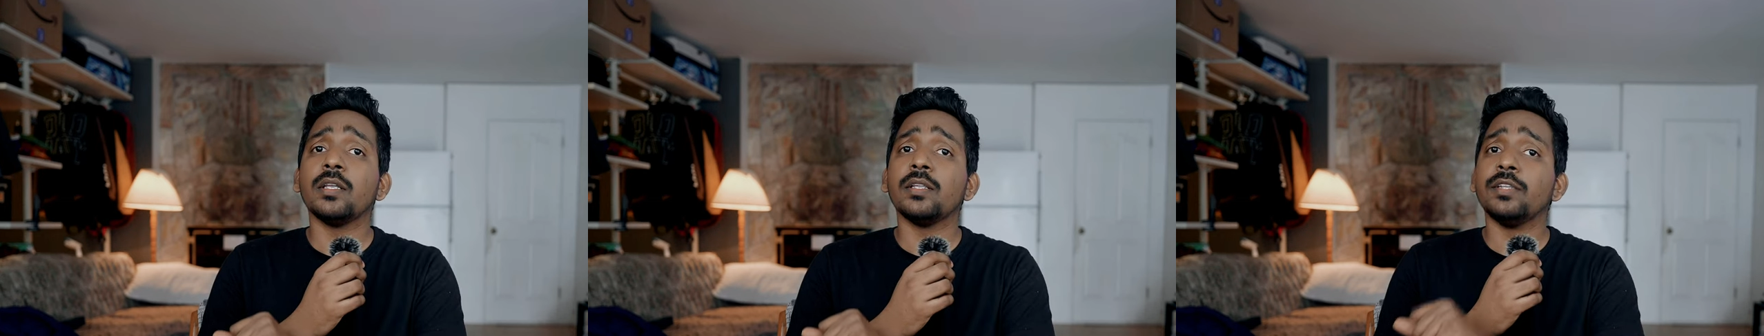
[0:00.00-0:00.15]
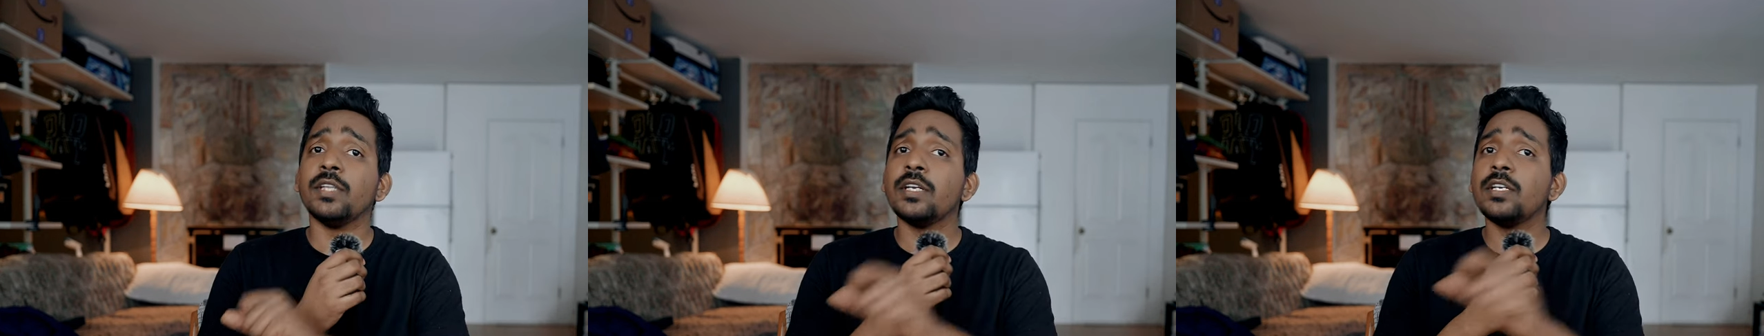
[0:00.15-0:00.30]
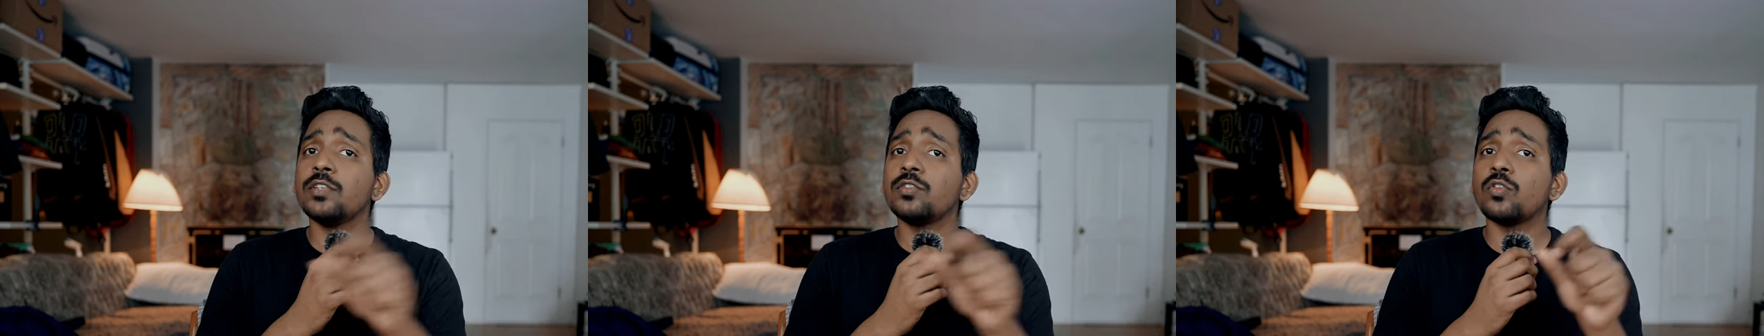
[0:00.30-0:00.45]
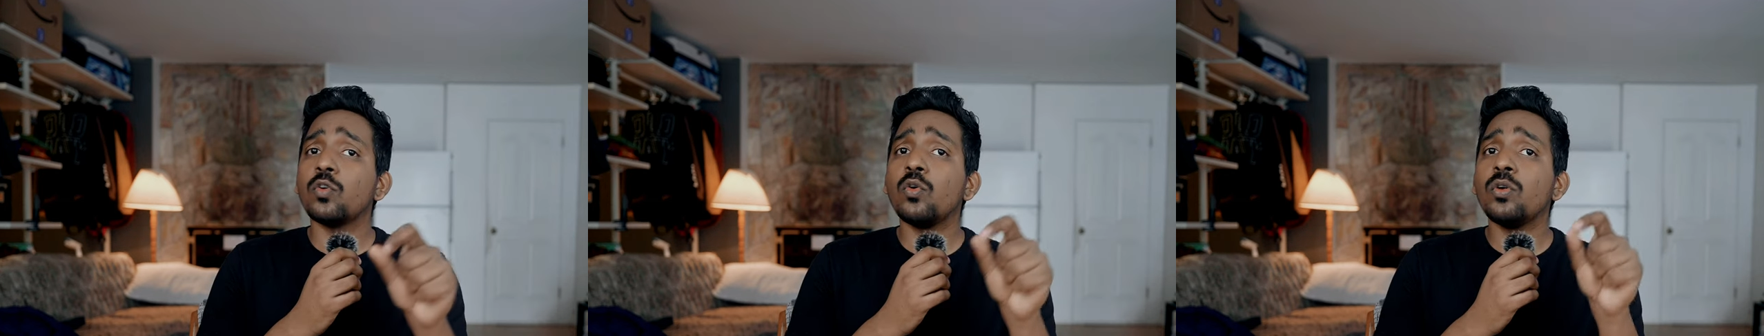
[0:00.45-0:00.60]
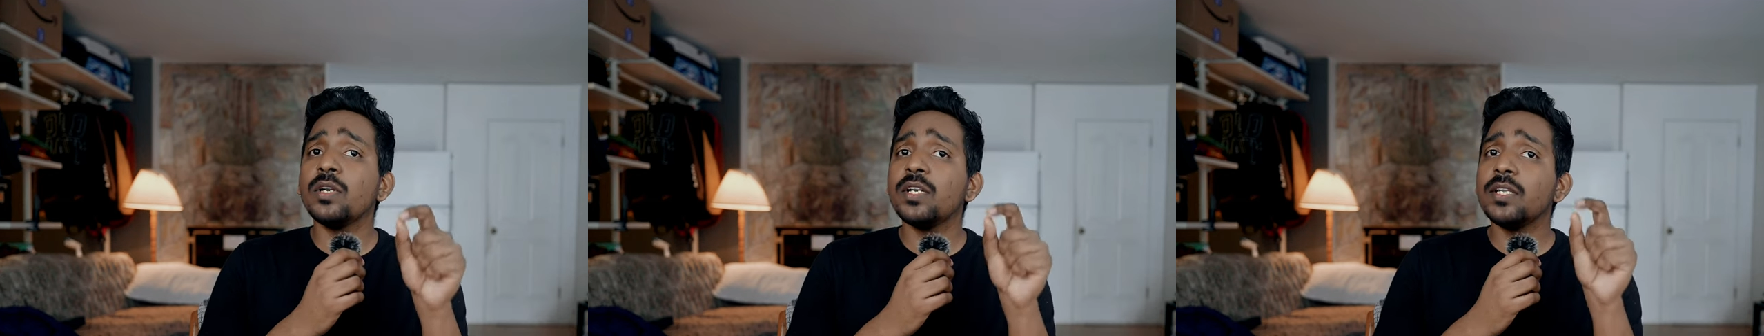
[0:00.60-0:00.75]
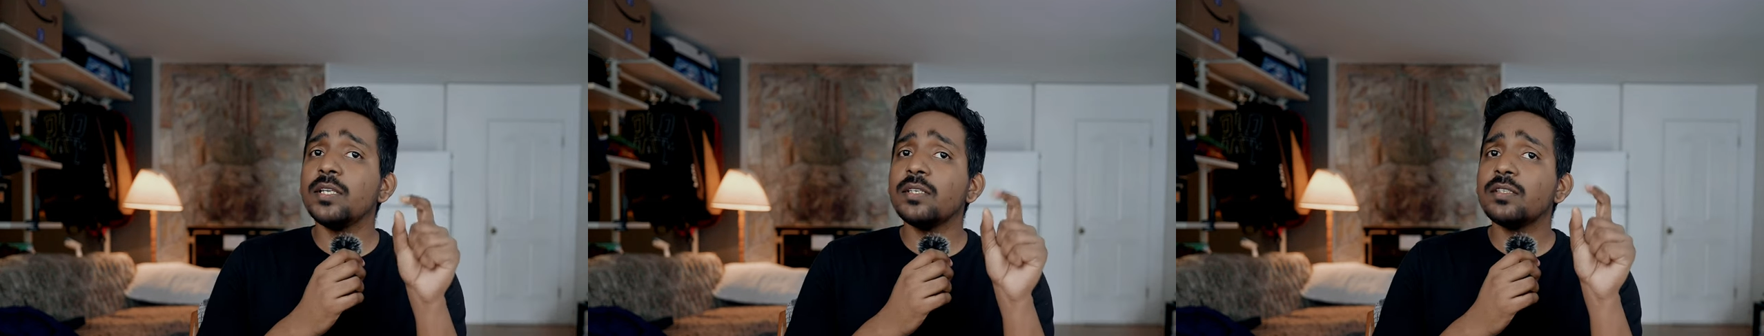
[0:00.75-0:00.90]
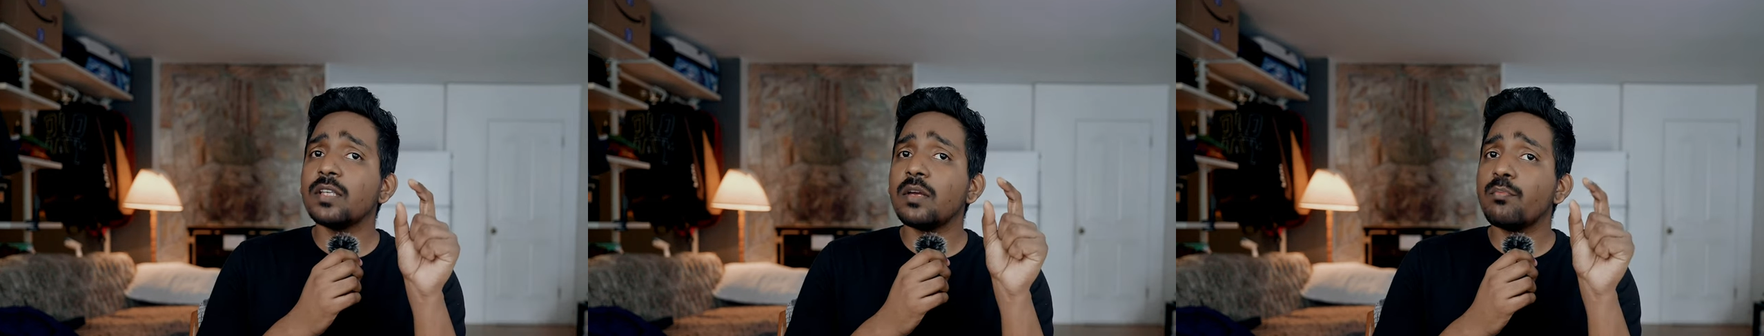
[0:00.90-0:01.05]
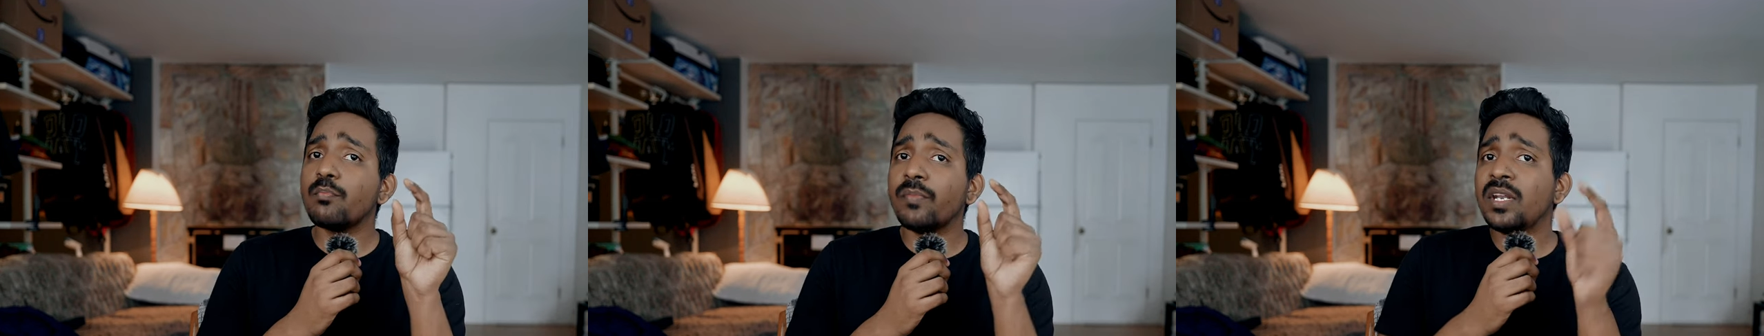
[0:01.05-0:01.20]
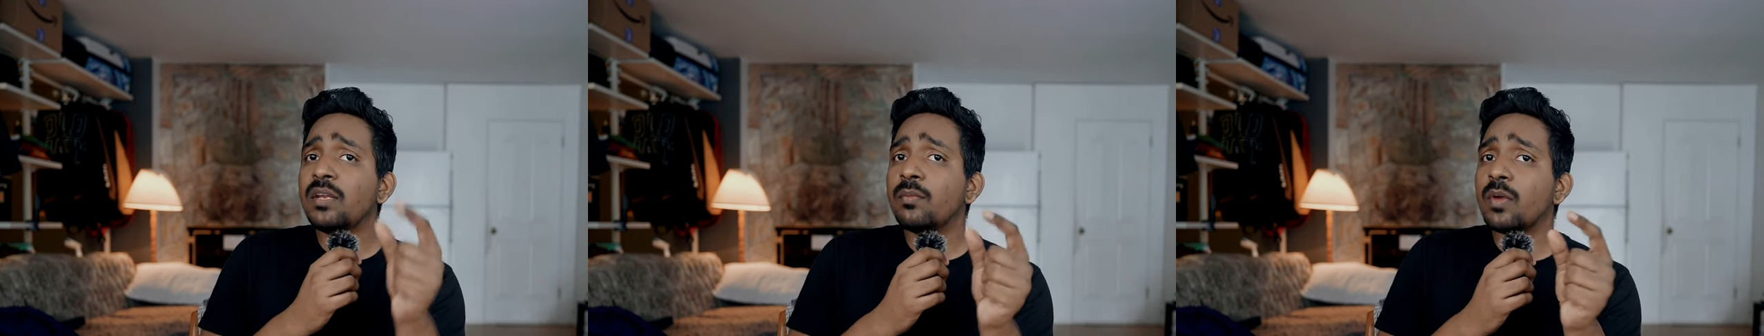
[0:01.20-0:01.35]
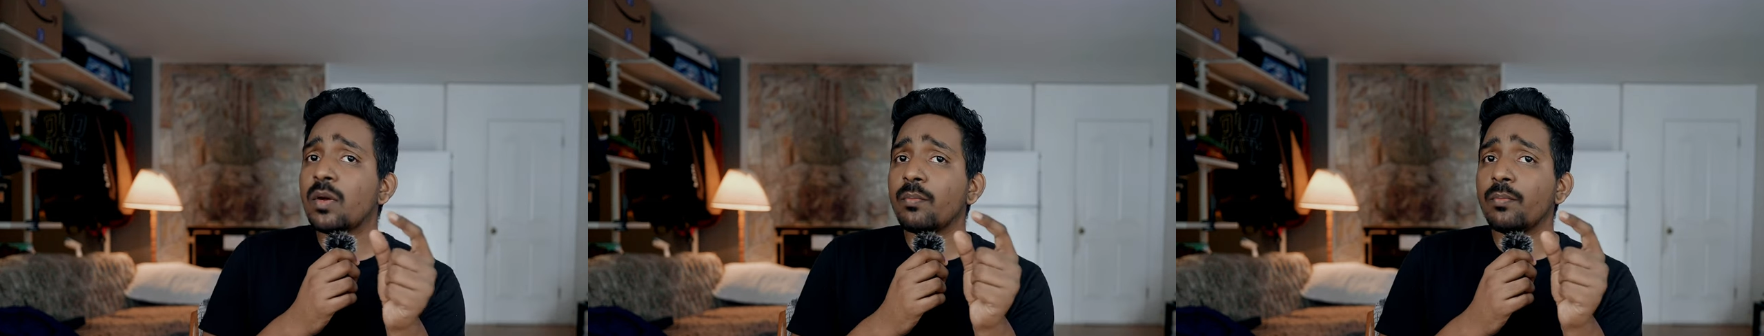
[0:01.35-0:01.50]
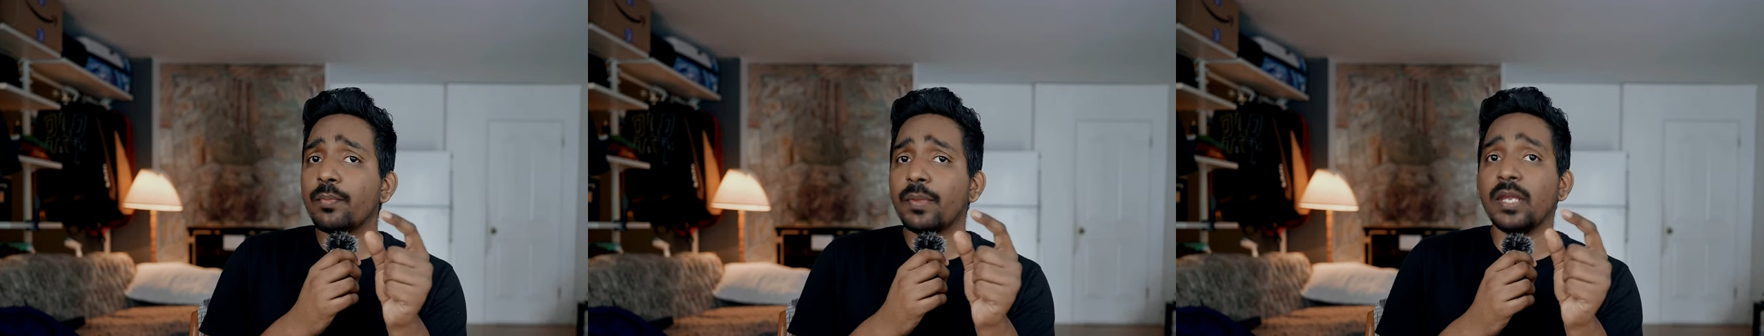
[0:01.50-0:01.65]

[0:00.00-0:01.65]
there is only some minimum